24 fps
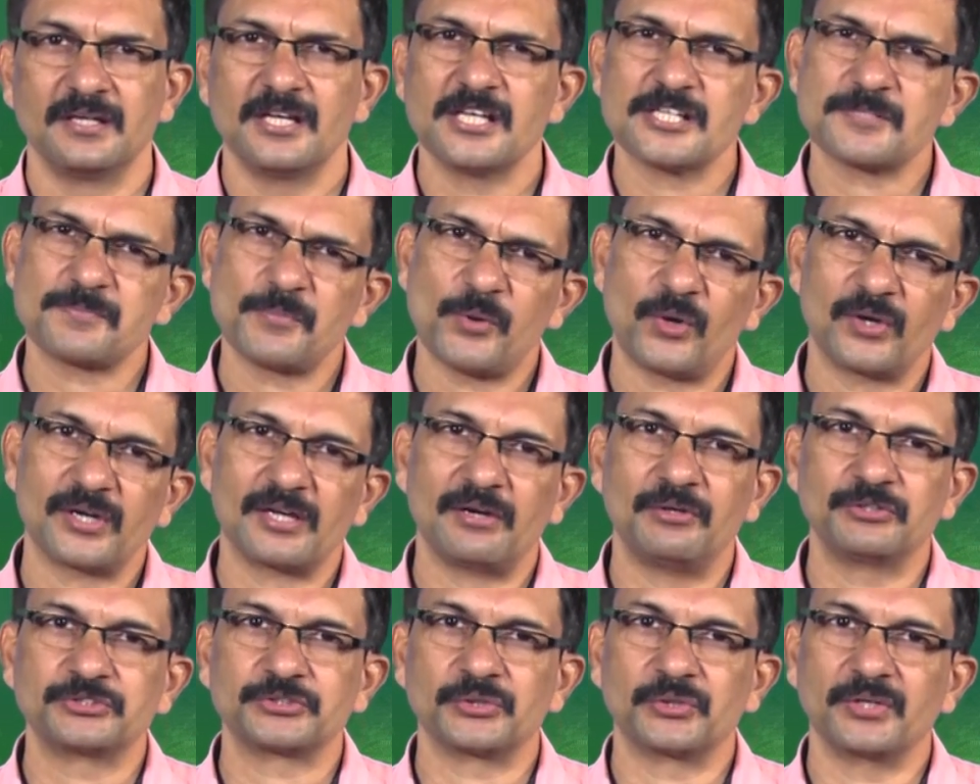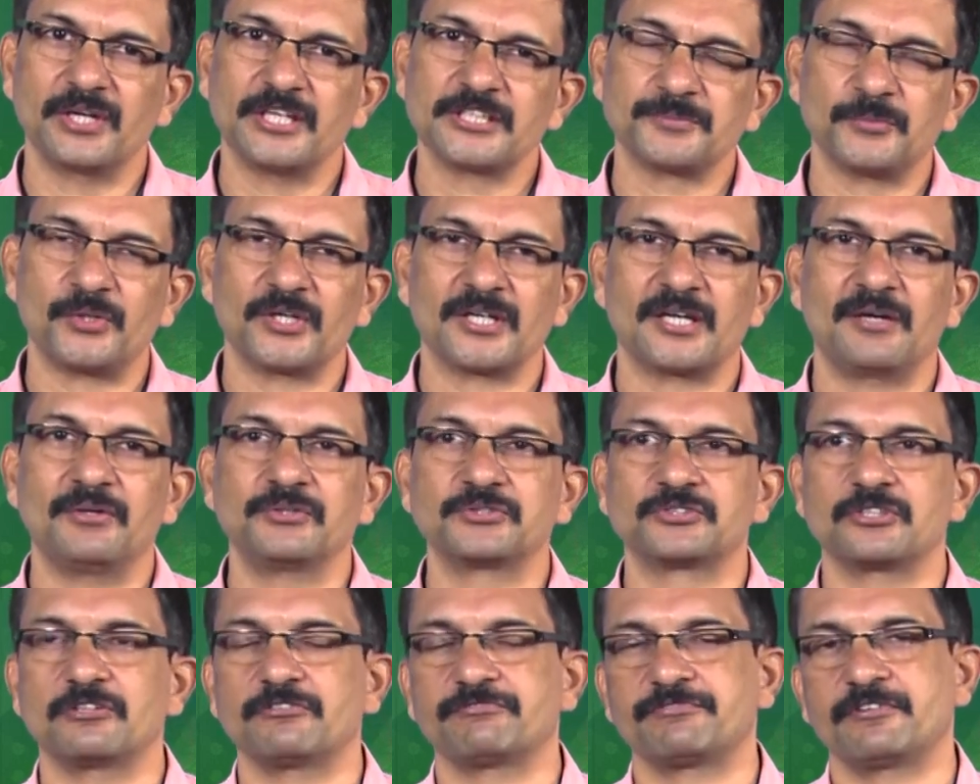Small house only, small
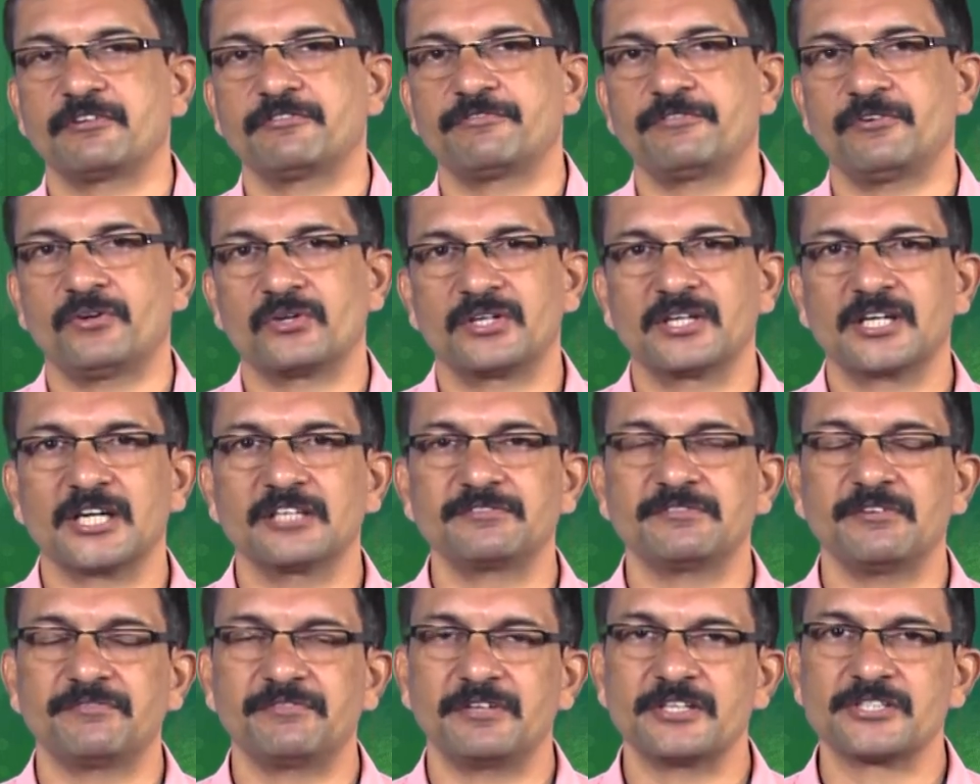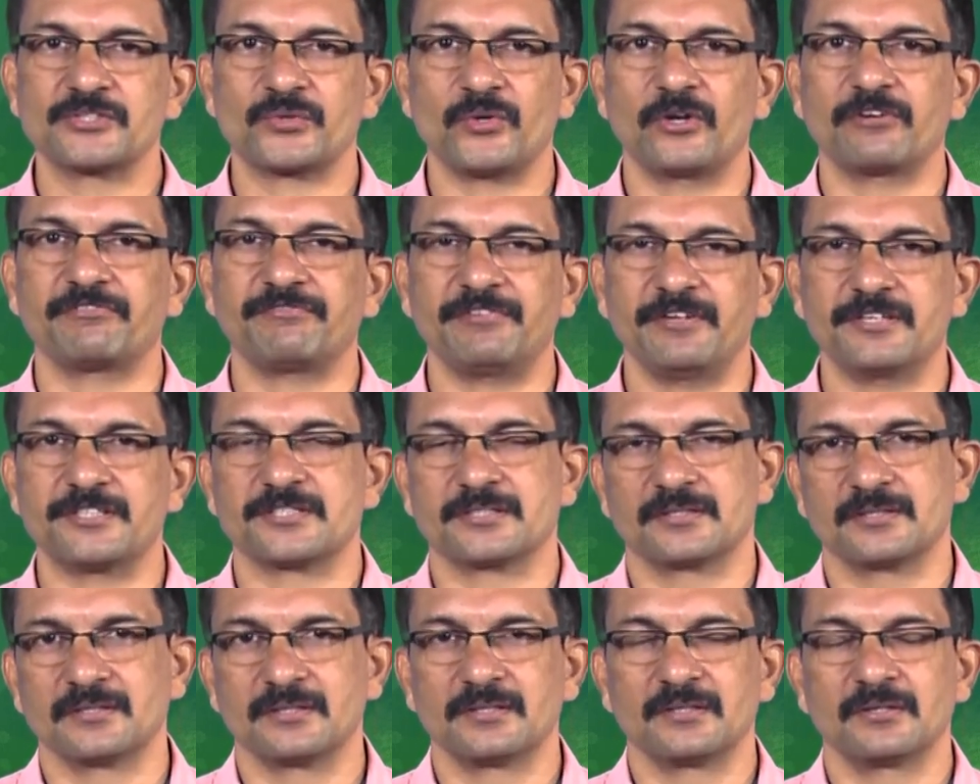house of 450 square feet
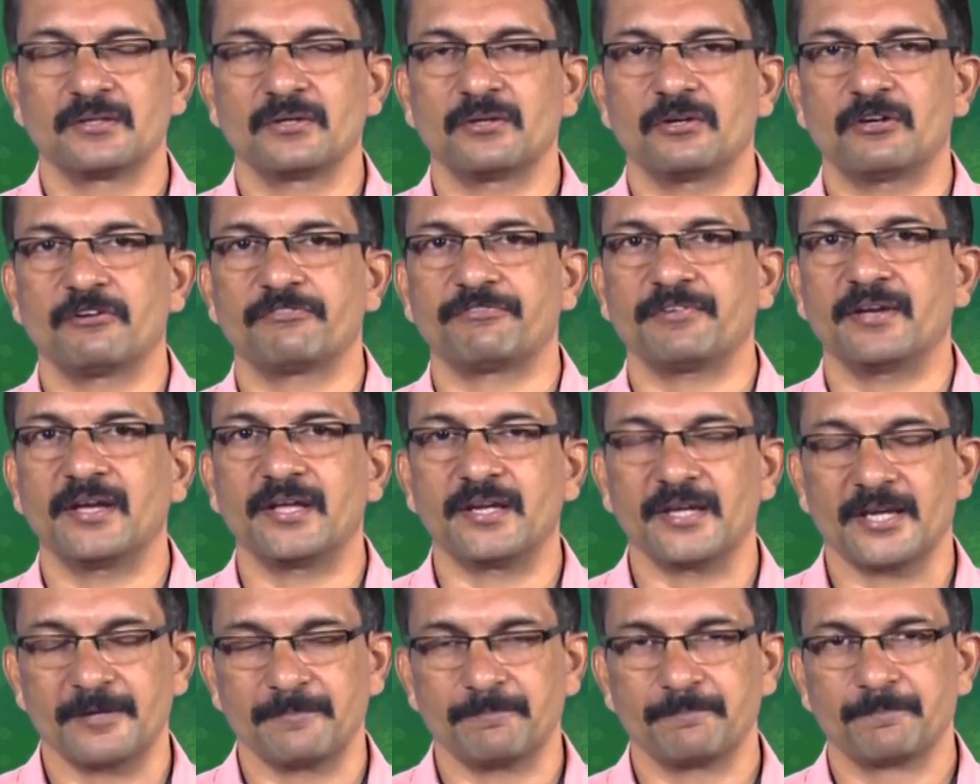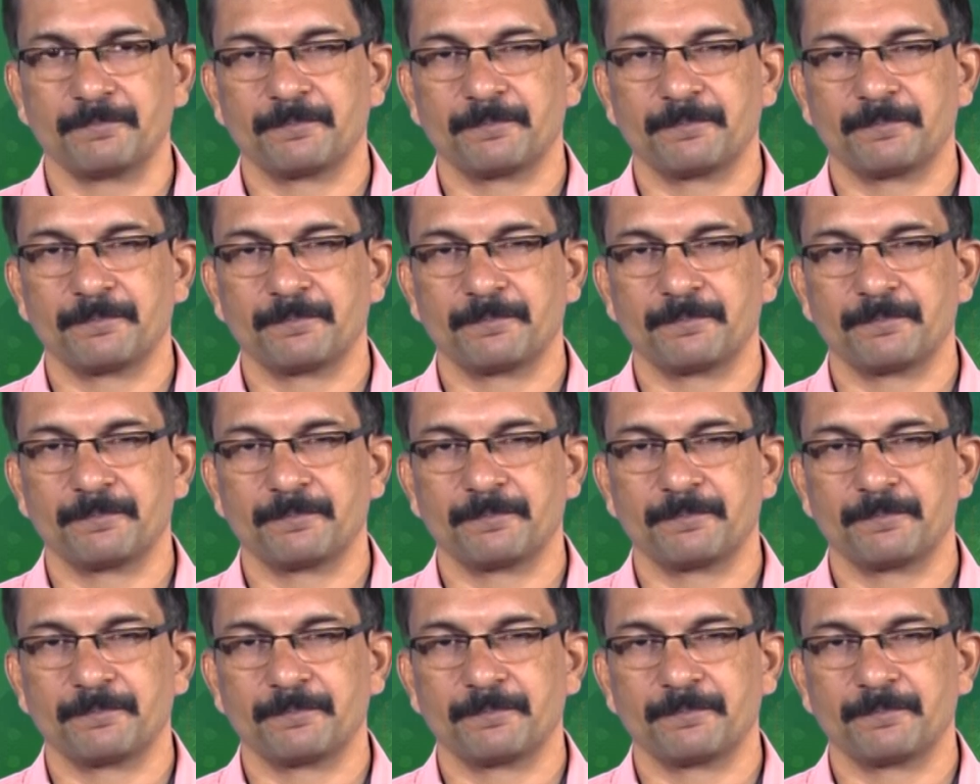of area.